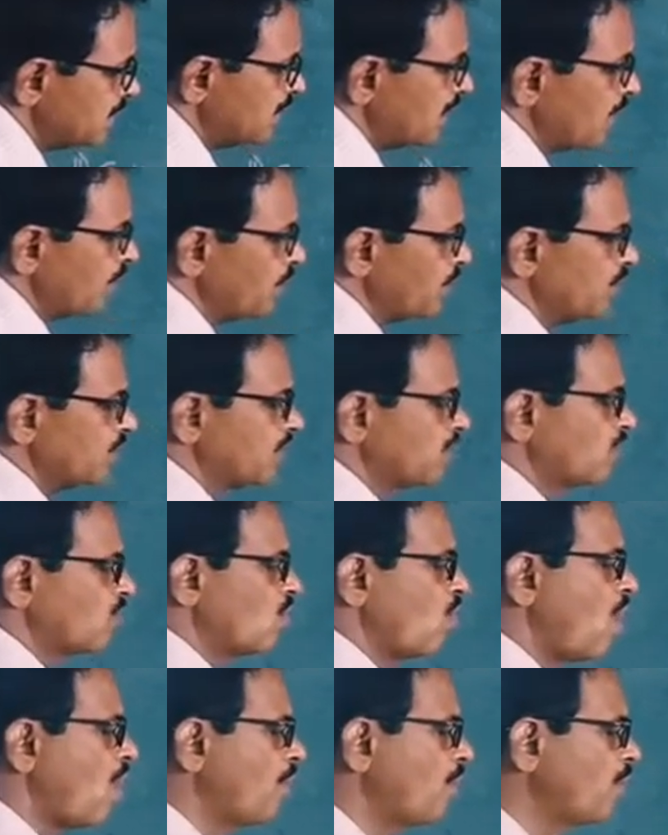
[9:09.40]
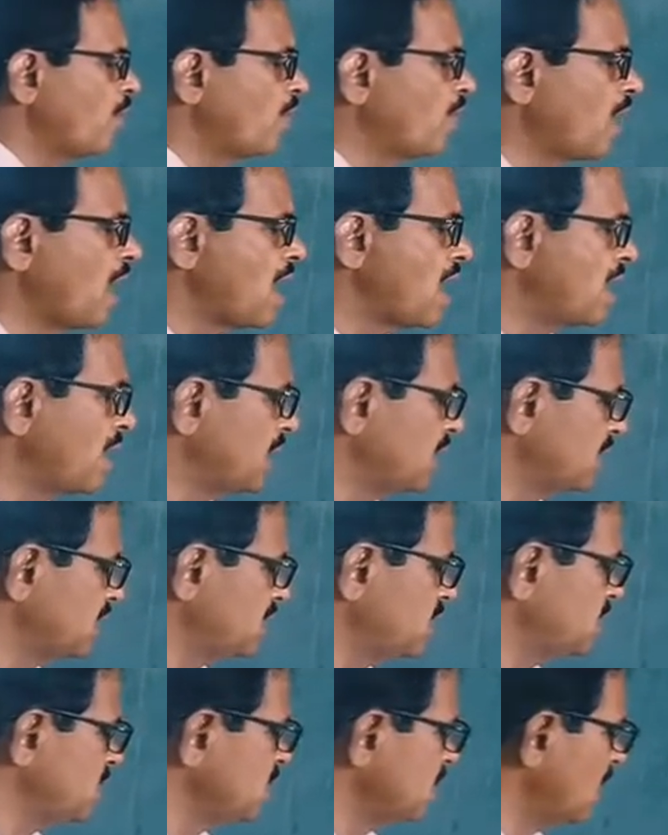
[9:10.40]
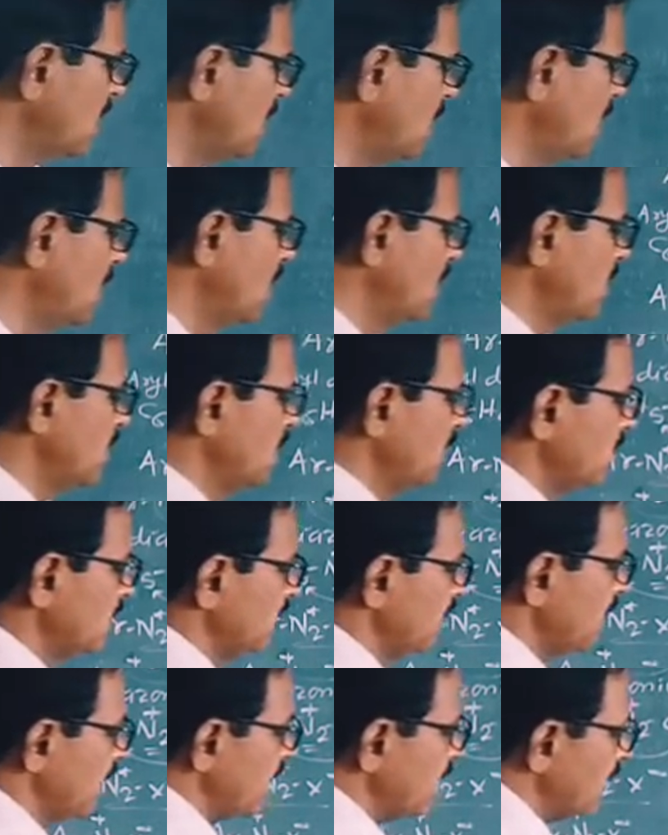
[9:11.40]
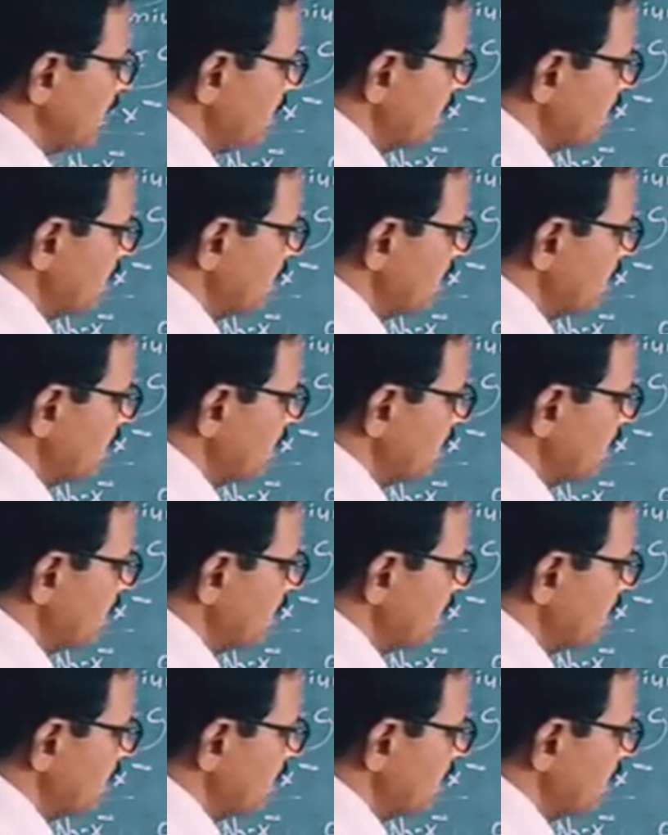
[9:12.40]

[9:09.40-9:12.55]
treated with copper and HCl. Then it